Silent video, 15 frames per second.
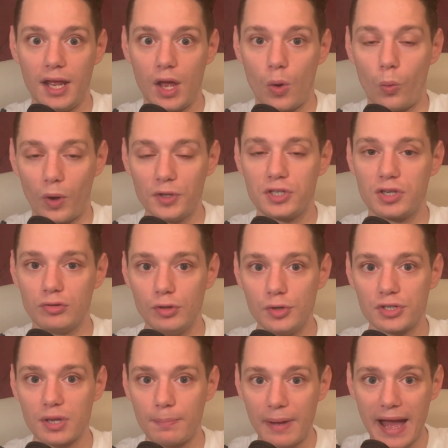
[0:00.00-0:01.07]
Once you
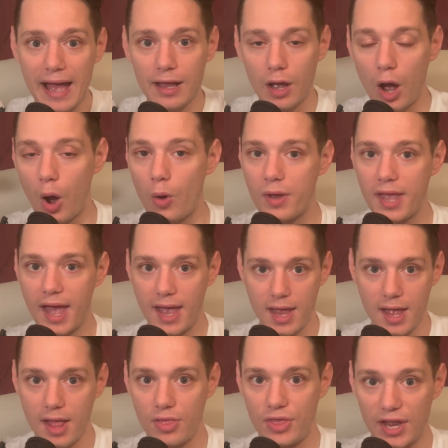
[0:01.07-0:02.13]
lose it back, okay,
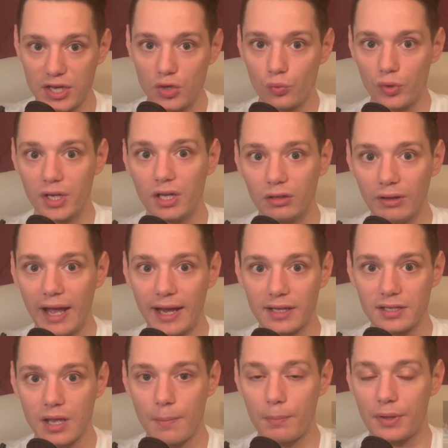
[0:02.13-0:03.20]
then you
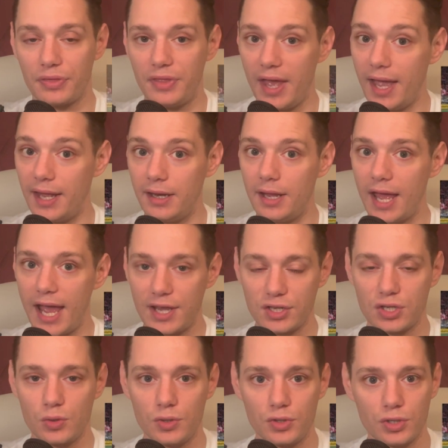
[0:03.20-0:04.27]
recollect. But then, as
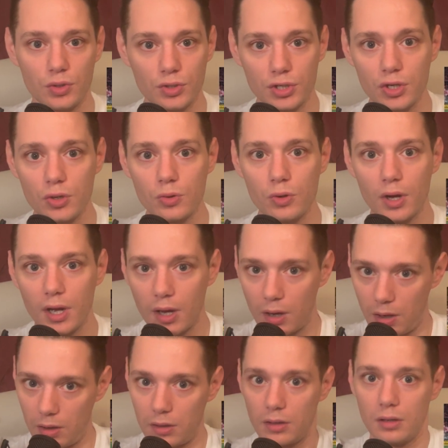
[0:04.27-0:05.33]
soon as you do,
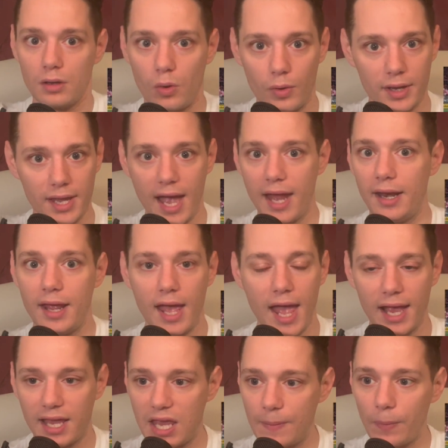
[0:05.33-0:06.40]
go again
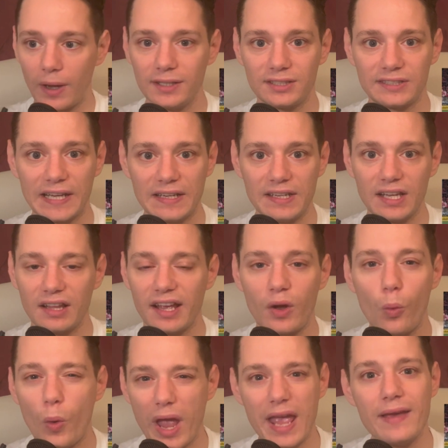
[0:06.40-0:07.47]
and keep on sending like
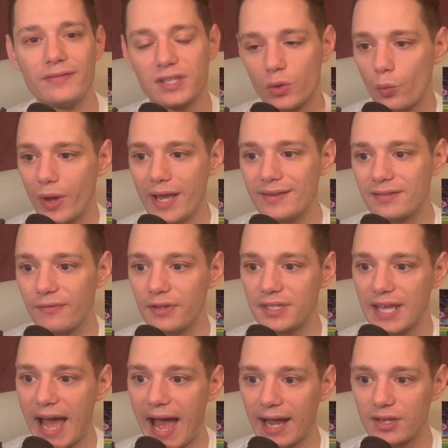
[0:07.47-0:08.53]
waves and waves of
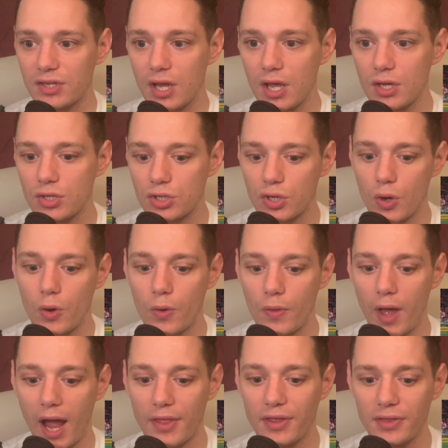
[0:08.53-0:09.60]
attacks. So
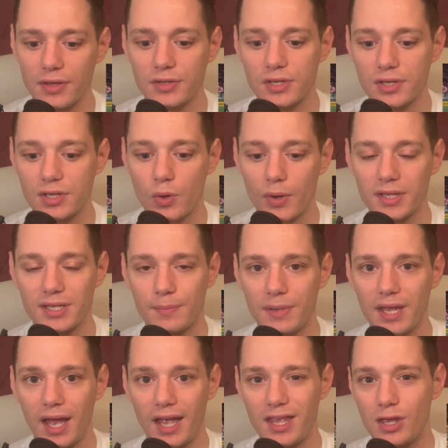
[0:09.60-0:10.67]
I think this is going to
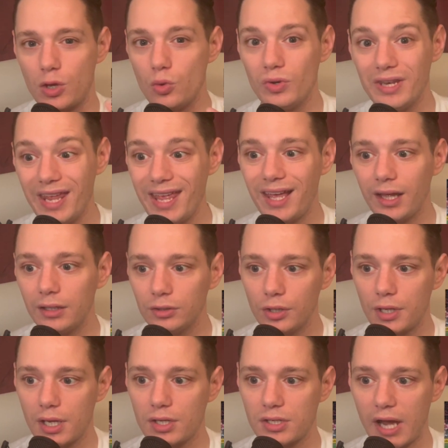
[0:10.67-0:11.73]
be a unique
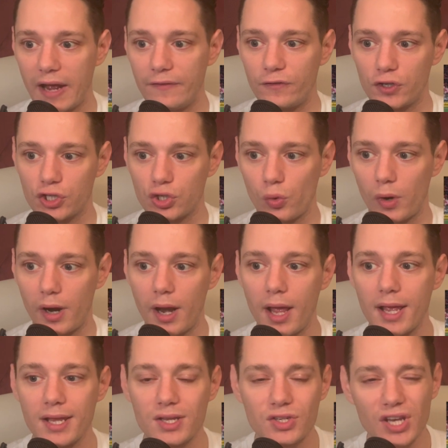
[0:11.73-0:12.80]
looking side for sure.
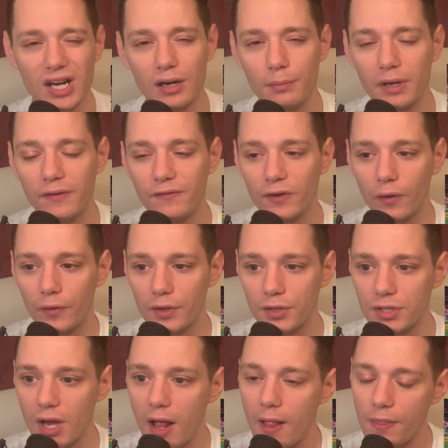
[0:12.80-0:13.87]
Center midfielders.
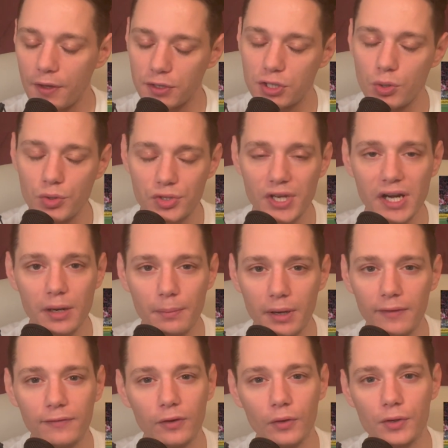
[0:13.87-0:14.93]
The two center
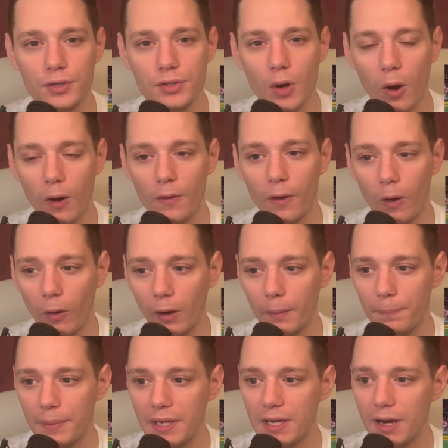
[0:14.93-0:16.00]
midfielders are the
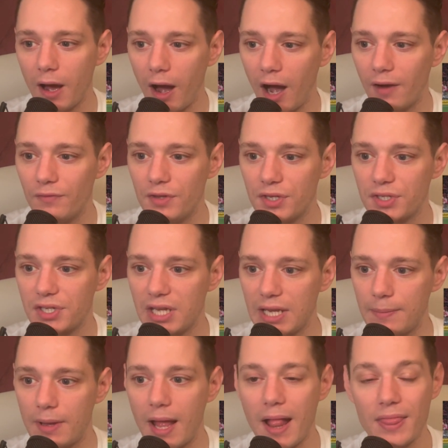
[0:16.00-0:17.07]
heartbeat of this team.
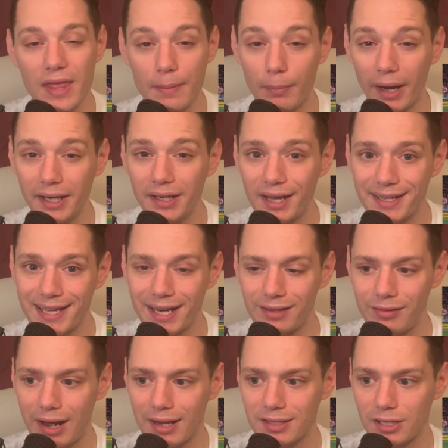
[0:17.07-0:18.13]
They might not get a
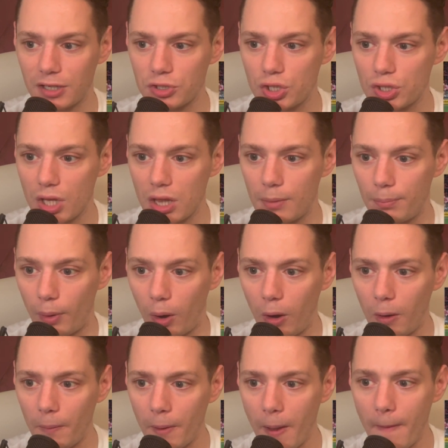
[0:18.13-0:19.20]
lot of touches on the
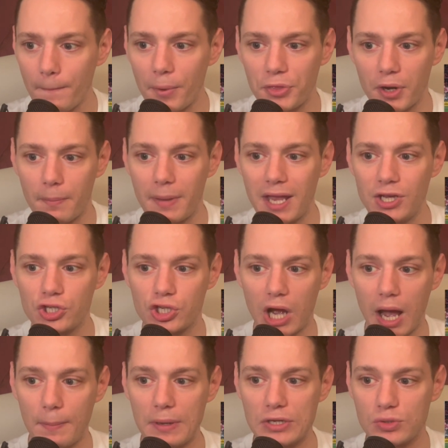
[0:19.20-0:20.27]
ball, but their main
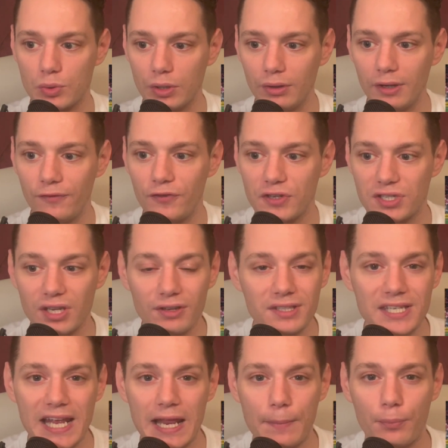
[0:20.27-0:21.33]
job is really
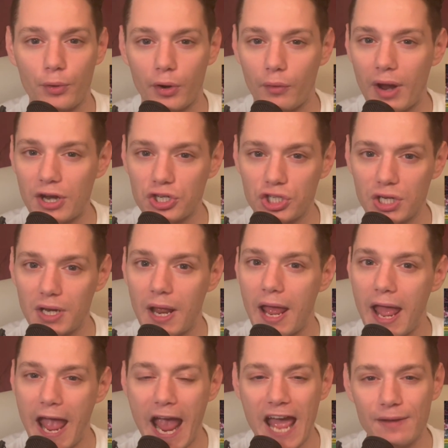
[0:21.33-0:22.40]
facilitating progression
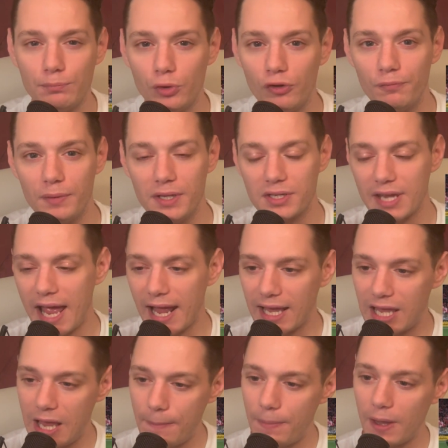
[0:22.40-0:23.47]
and movements and
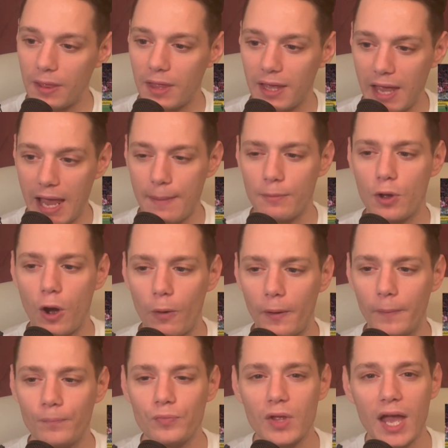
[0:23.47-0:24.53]
keeping the game
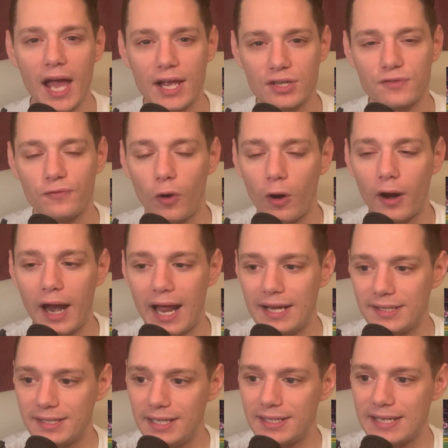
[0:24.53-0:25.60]
going as far as
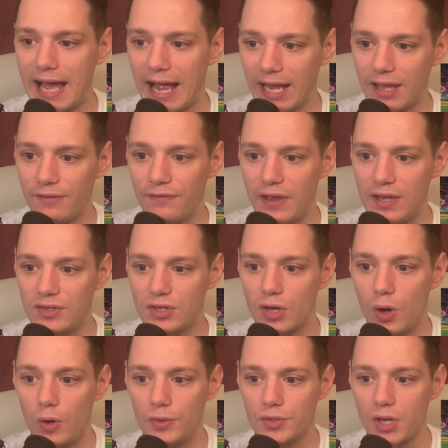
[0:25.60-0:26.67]
the attacking phase
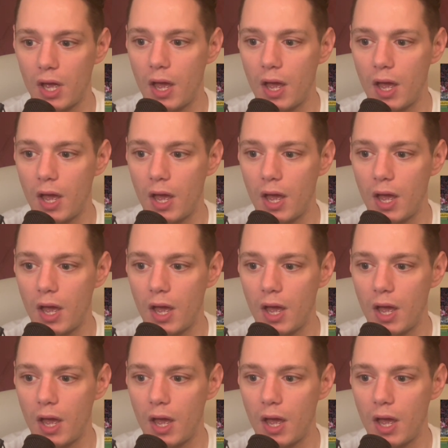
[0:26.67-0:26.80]
goes.